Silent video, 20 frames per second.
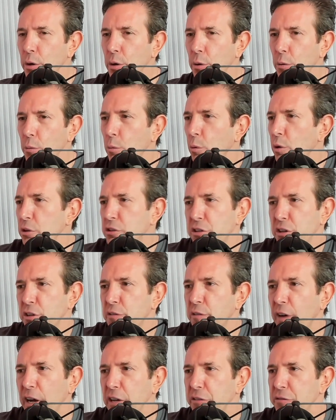What's your
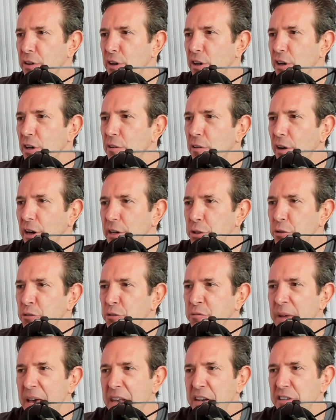advice for her, right? You've
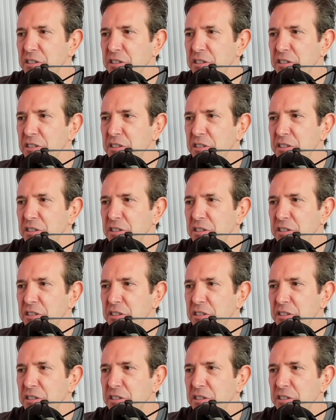managed